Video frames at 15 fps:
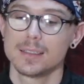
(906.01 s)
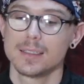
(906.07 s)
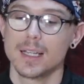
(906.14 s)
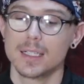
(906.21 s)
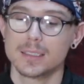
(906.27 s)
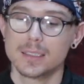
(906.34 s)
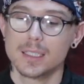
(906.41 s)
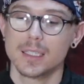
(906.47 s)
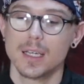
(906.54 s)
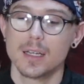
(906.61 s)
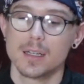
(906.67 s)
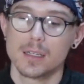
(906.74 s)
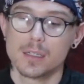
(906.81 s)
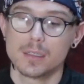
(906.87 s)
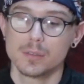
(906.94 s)
next thing I
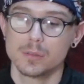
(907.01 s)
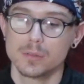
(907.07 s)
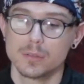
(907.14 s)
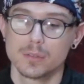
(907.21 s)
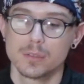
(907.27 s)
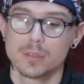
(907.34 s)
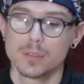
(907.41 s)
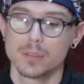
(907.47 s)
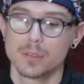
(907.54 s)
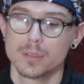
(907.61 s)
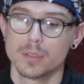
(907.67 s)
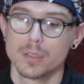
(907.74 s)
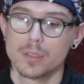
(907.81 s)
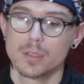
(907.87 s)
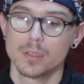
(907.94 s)
know,
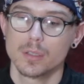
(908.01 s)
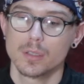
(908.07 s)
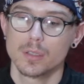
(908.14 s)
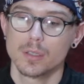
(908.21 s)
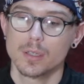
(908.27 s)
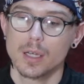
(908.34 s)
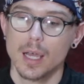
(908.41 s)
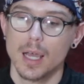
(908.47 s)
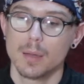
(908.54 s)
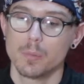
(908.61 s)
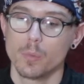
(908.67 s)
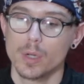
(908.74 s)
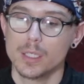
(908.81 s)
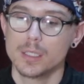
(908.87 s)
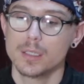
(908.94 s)
I'm
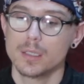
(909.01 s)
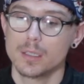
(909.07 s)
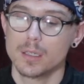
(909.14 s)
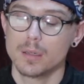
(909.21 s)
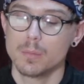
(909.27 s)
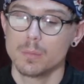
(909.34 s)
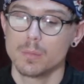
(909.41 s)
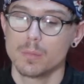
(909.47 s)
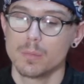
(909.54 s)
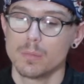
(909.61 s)
waking up